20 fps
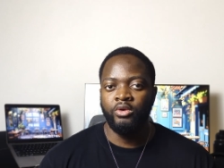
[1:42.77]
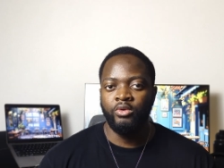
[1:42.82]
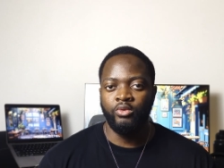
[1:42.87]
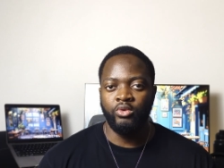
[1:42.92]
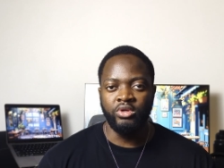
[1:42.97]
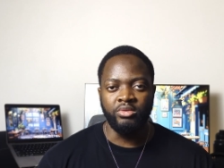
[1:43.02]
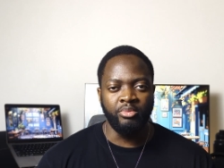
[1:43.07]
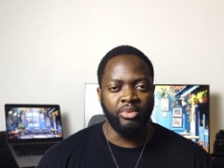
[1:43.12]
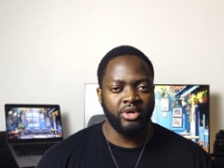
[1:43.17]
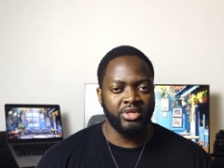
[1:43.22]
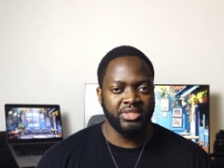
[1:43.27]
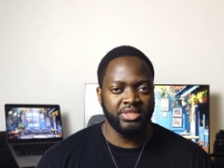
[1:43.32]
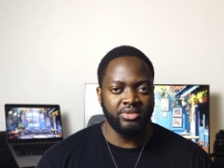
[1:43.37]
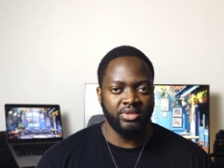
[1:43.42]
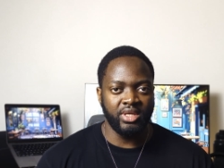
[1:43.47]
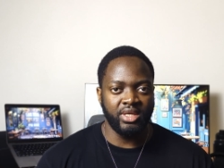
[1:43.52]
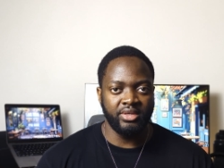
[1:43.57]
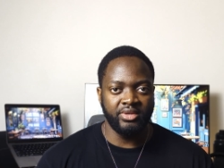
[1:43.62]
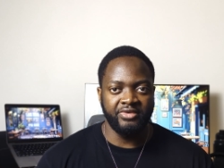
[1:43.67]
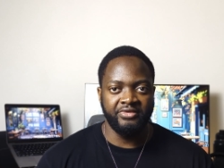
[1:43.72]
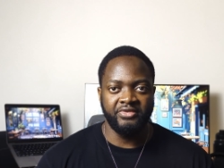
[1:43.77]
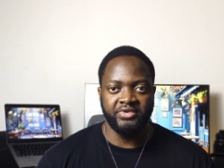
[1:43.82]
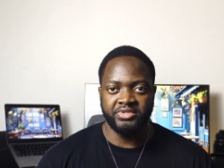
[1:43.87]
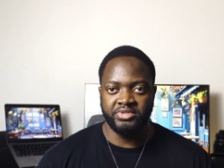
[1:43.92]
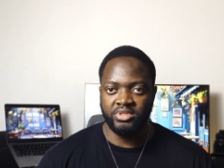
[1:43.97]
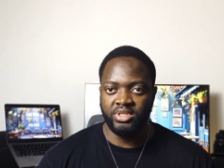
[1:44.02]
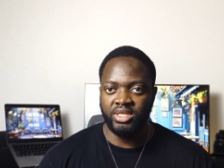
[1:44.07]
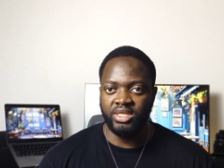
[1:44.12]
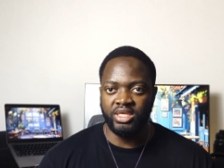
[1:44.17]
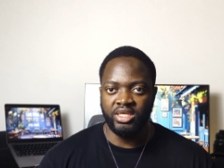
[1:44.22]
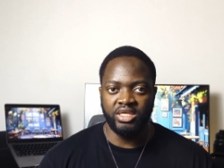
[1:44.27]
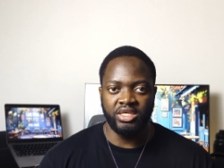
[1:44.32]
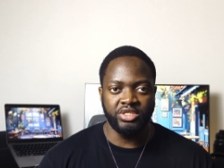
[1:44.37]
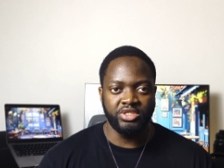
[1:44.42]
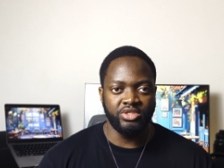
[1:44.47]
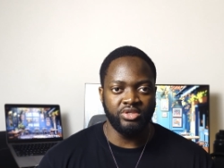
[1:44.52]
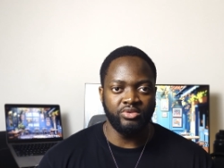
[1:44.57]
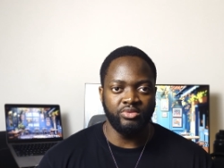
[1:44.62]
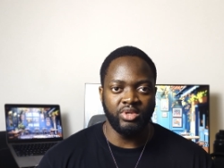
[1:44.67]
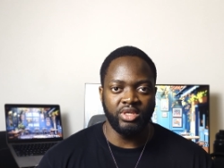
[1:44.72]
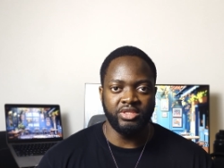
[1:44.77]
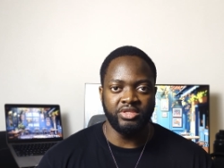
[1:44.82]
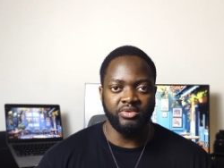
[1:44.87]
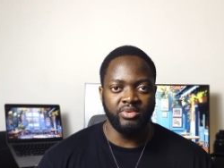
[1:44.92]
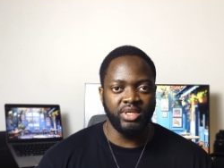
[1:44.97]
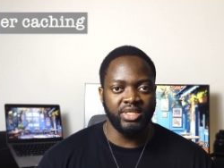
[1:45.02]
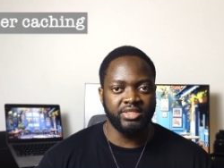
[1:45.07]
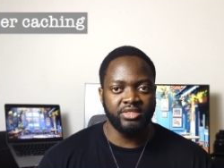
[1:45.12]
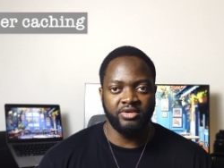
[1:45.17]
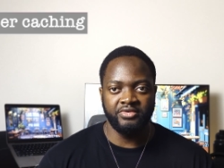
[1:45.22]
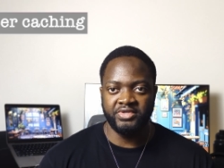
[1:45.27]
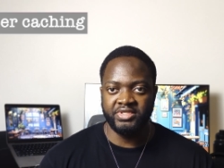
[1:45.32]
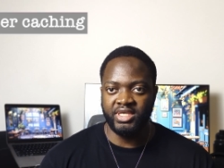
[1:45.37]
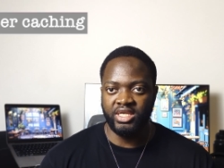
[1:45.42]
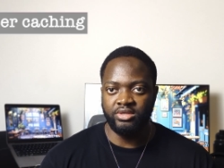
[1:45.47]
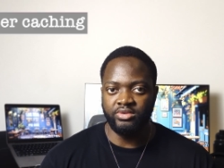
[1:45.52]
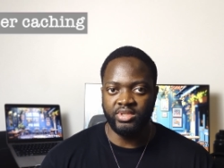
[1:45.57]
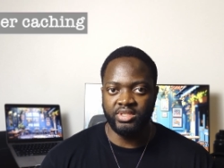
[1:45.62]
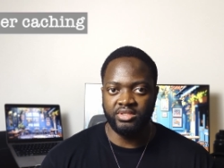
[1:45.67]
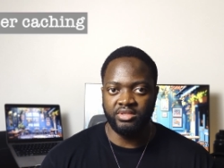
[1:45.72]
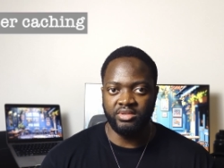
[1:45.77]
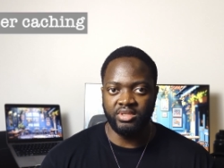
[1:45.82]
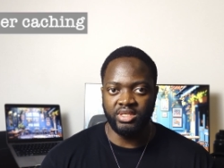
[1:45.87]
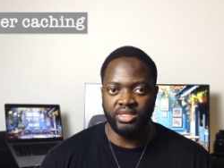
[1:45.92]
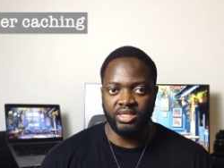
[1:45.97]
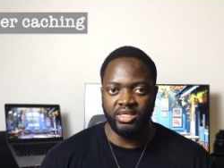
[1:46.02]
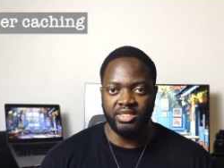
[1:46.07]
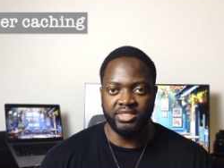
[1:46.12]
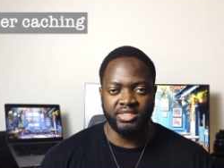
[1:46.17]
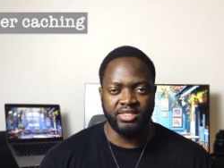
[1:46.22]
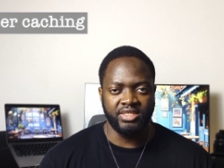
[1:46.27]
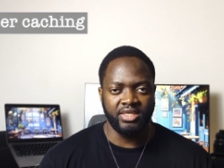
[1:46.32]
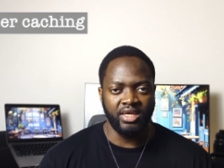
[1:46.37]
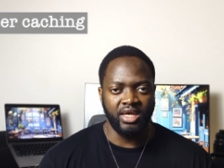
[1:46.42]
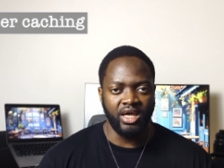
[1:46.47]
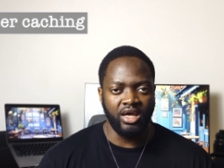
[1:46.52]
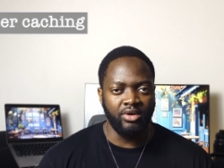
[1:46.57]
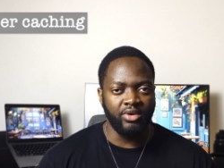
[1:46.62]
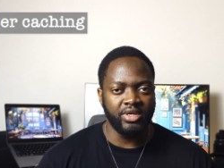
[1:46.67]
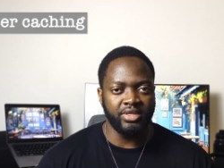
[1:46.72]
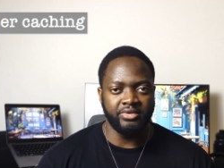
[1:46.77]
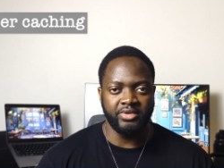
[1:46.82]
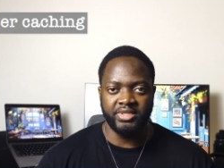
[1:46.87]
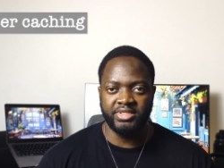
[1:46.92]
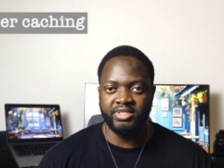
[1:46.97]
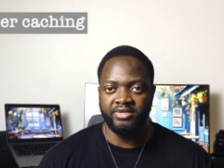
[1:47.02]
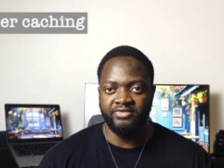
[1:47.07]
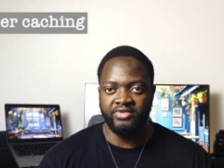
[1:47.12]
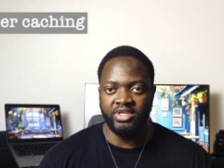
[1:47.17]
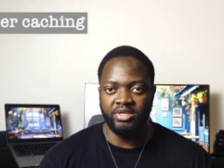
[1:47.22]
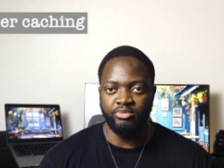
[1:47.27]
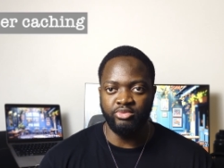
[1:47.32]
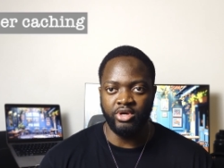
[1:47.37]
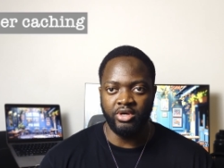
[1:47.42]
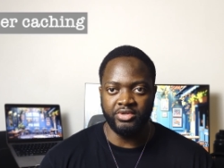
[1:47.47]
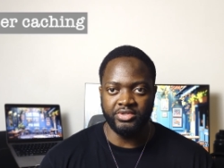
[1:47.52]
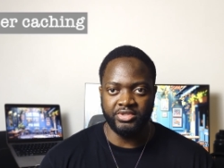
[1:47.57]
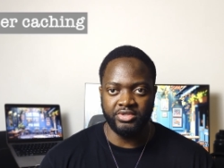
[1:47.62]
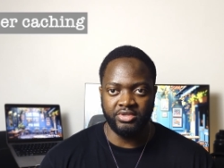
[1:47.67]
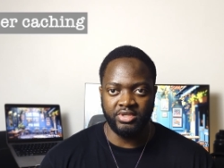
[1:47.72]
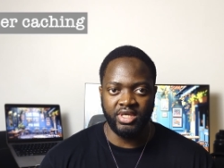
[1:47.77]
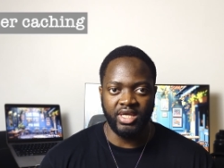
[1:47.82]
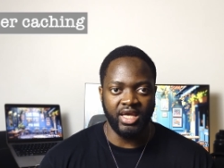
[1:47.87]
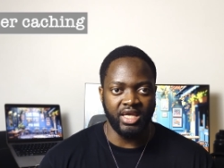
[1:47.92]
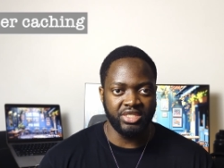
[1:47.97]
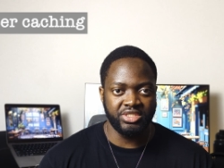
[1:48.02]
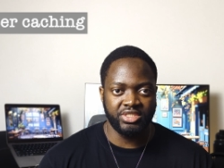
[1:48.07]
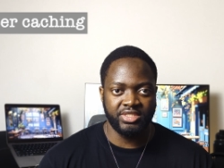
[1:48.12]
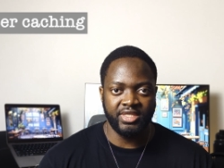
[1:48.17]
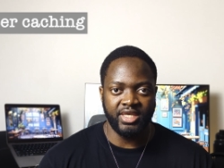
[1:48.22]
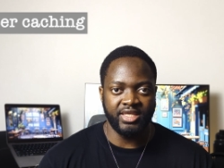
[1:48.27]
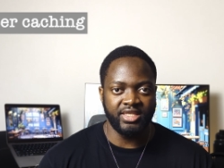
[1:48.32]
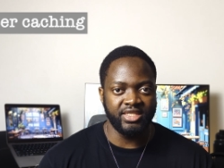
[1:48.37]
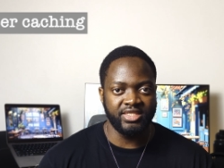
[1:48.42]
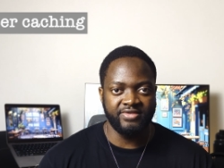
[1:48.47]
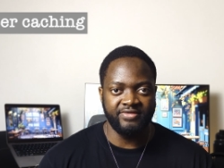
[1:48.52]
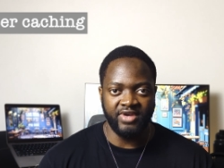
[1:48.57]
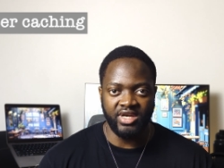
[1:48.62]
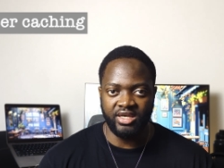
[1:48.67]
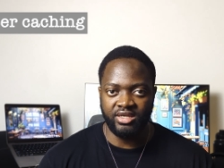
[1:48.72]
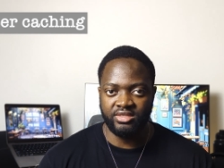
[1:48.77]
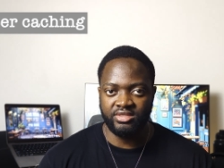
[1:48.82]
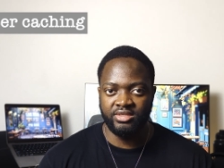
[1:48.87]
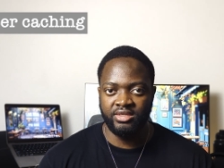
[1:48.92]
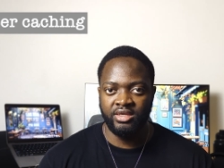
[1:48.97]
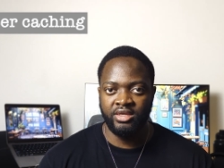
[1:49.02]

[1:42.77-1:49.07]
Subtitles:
One particularly frustrating issue when doing server-side rendering is how aggressively browser cache static file.